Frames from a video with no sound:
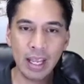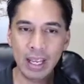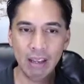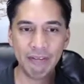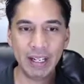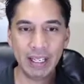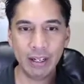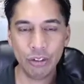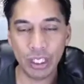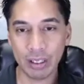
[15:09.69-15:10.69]
If any
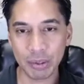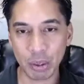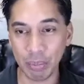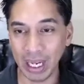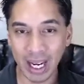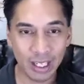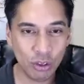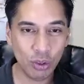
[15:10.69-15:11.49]
energy comes from behind you,